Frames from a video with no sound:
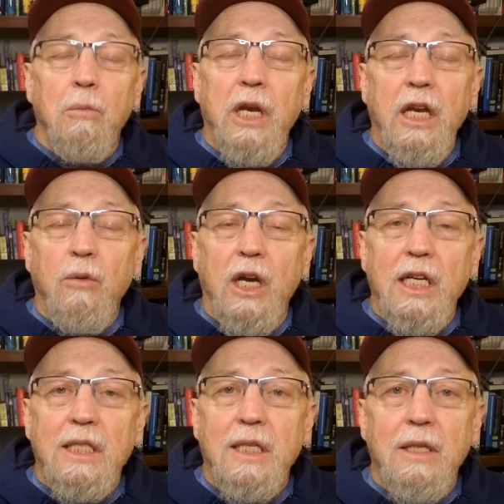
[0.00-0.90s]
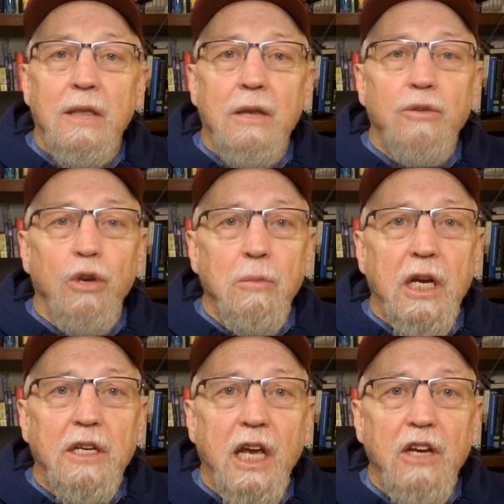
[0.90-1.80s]
But anyways, during
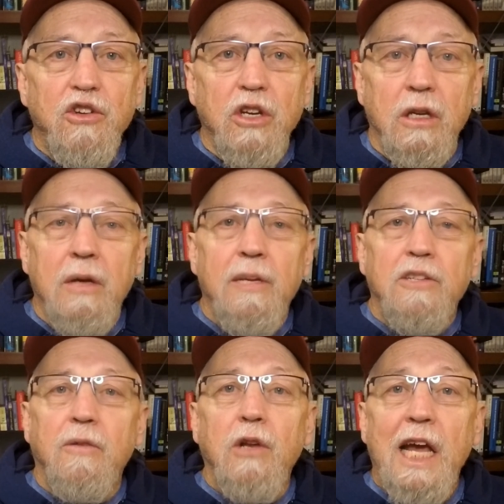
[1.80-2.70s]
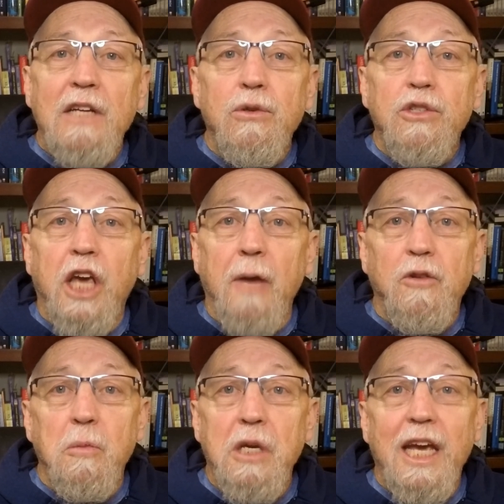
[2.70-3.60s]
meditation, several answers came
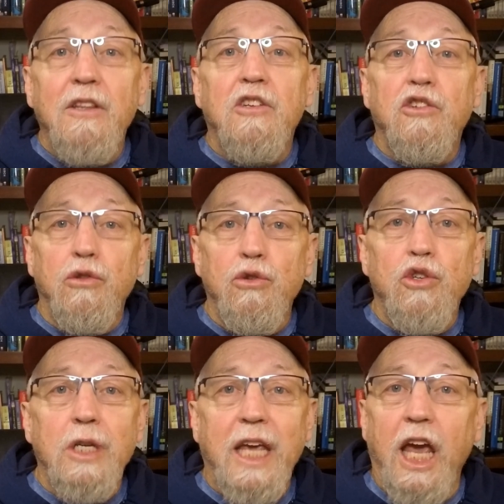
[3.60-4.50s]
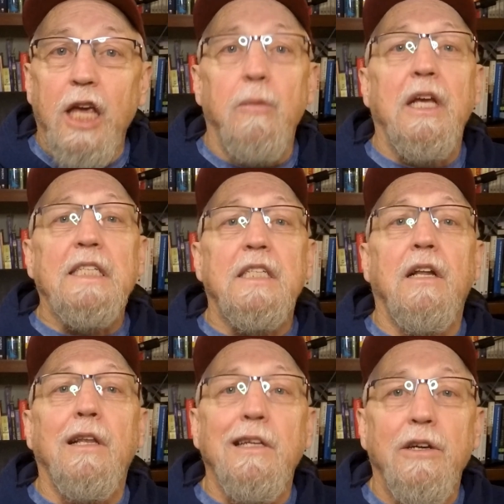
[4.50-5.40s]
to me, and the solution came as
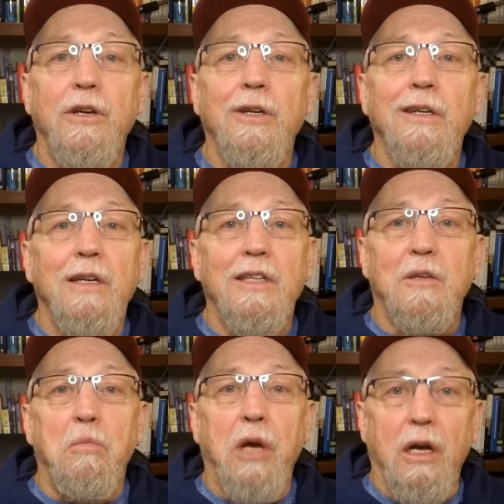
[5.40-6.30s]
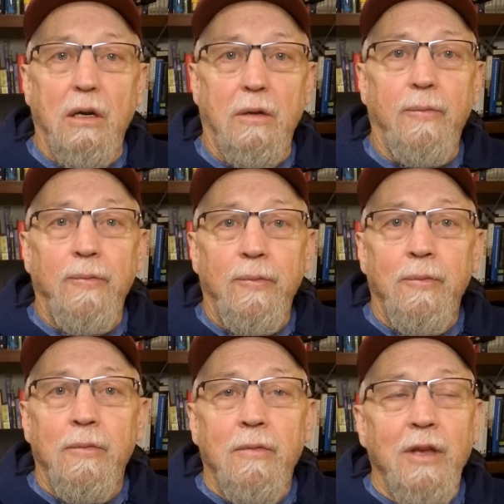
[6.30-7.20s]
clear as a bell.
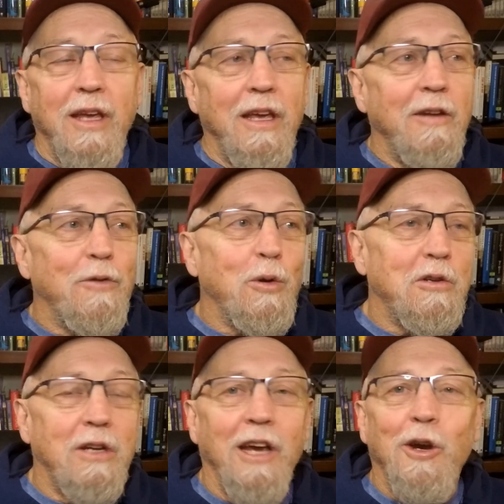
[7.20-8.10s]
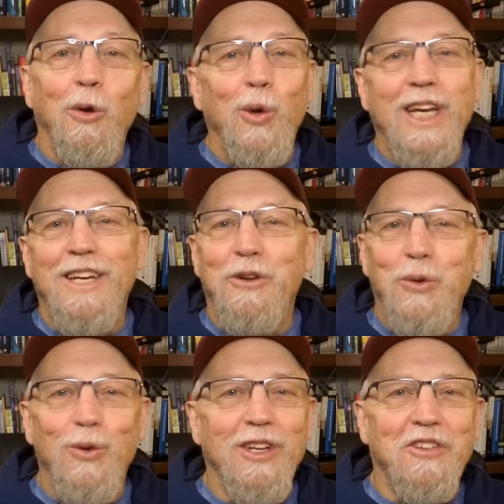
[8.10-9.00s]
And of course, I already
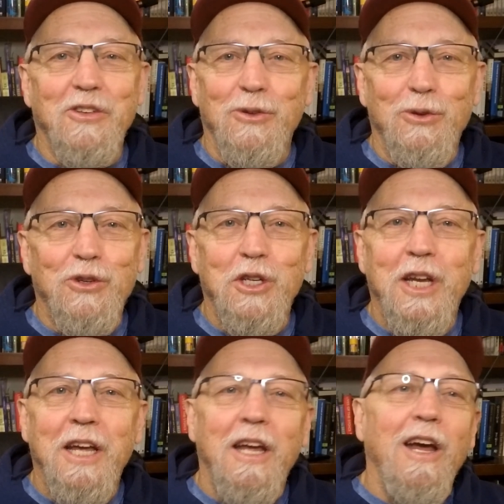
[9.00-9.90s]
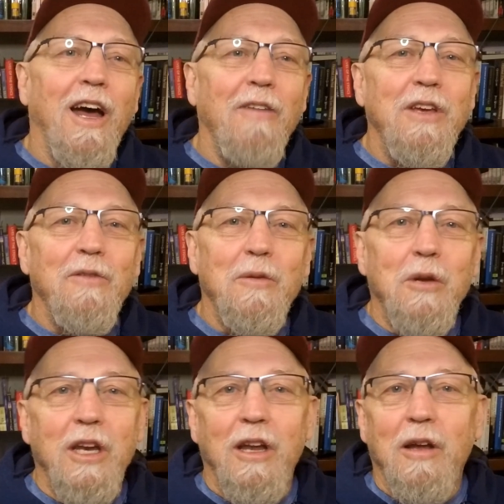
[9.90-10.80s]
knew the solution. I've even
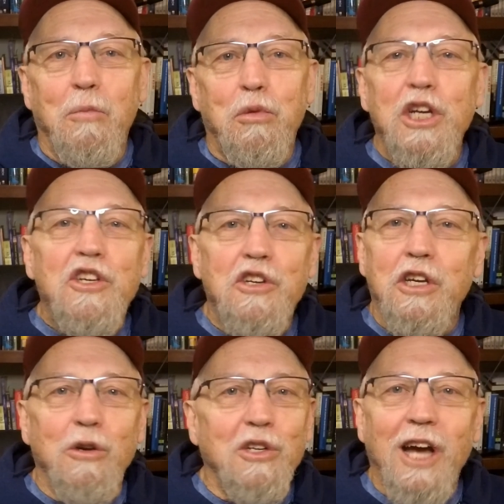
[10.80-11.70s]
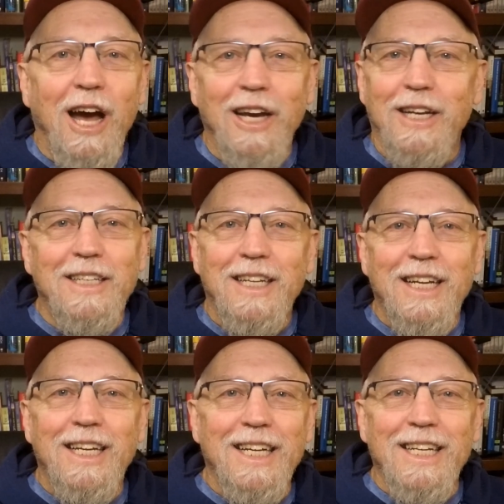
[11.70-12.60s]
preached it or taught it
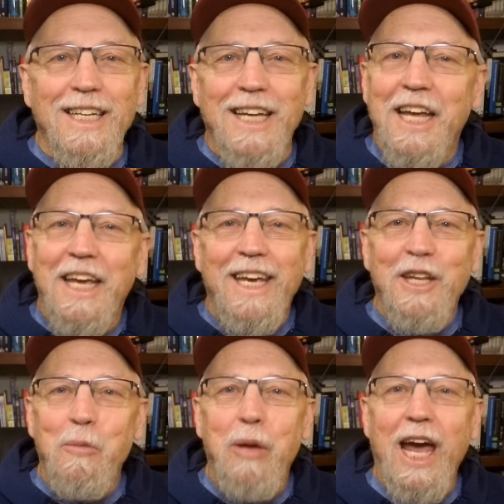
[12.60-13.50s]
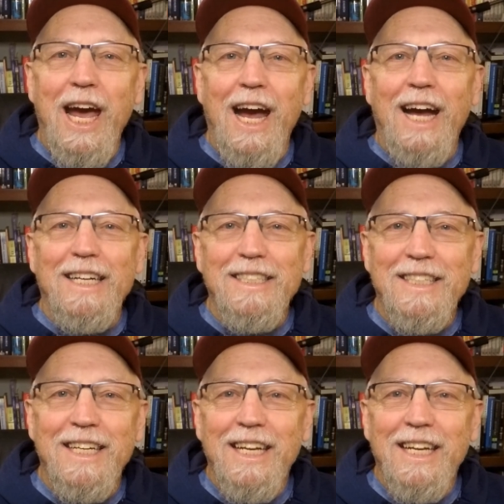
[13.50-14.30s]
in the past.